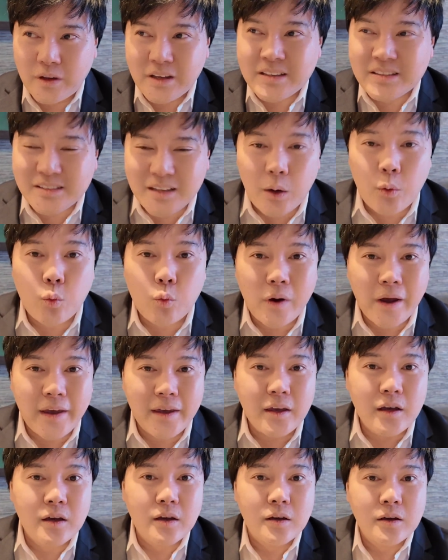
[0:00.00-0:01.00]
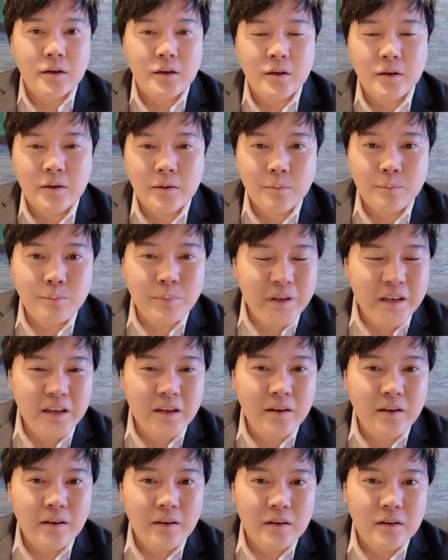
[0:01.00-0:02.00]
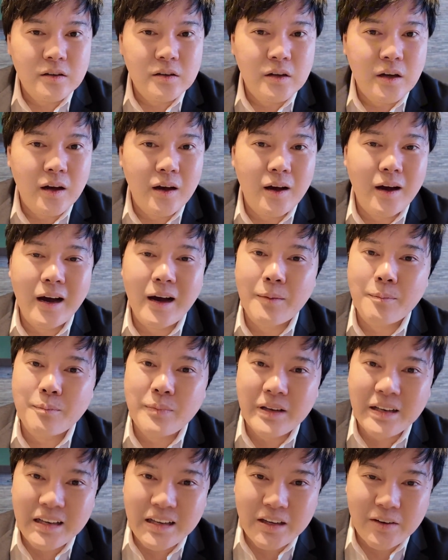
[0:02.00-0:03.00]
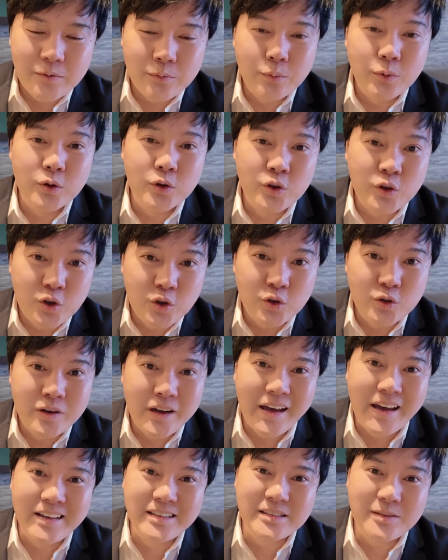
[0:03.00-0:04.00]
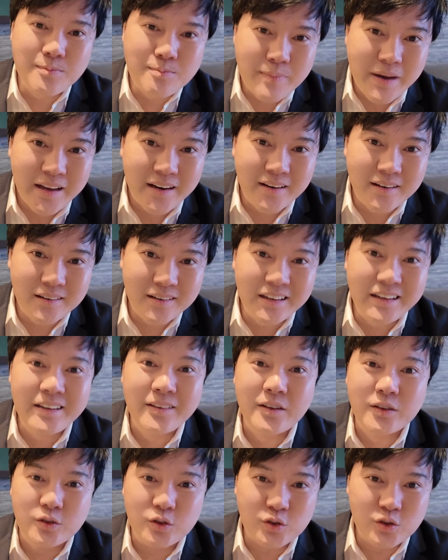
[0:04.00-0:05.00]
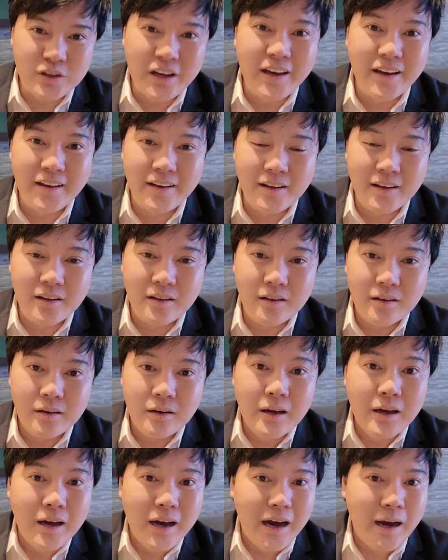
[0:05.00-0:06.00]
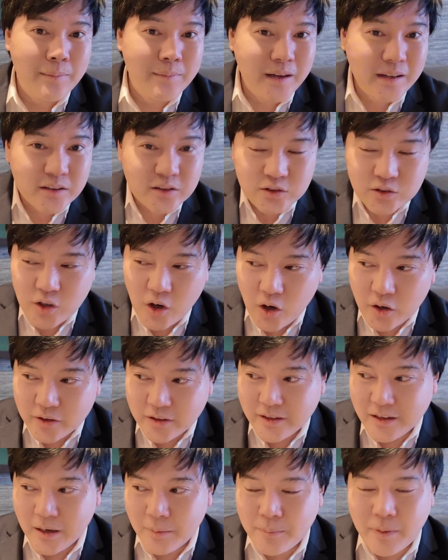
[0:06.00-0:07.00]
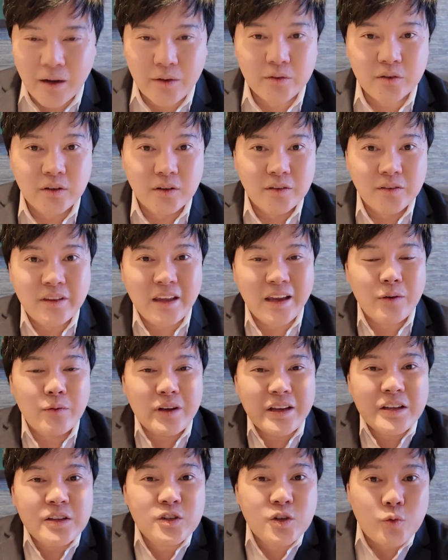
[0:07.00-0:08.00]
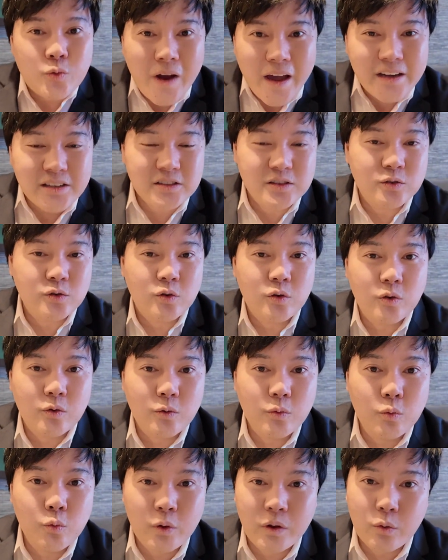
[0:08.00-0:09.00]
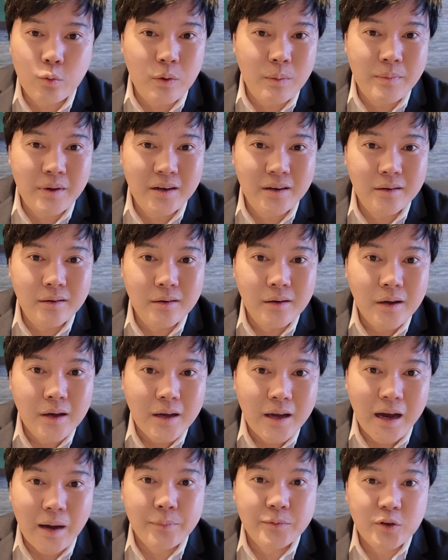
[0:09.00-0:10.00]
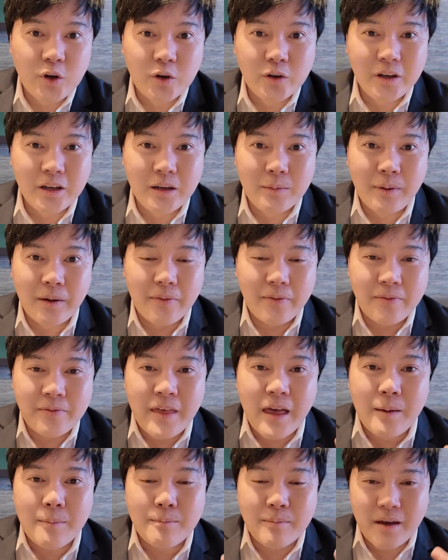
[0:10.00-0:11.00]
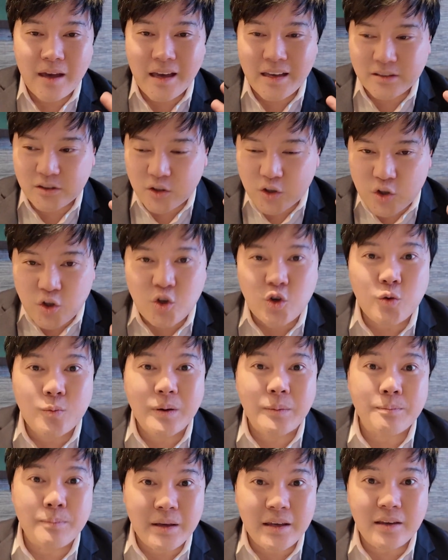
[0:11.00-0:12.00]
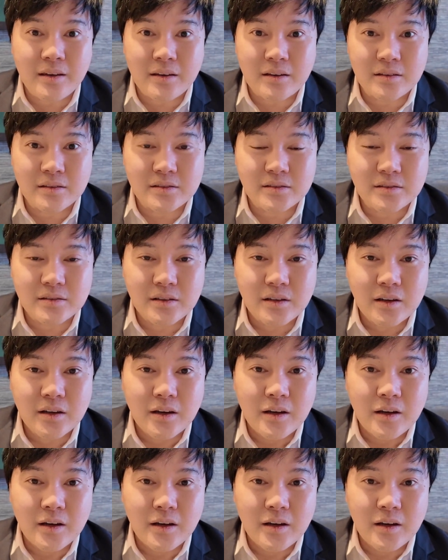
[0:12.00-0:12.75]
in some way, be unbelievable good as men in the society. I'm not talking about their interactions with women. I'm talking about them as human beings.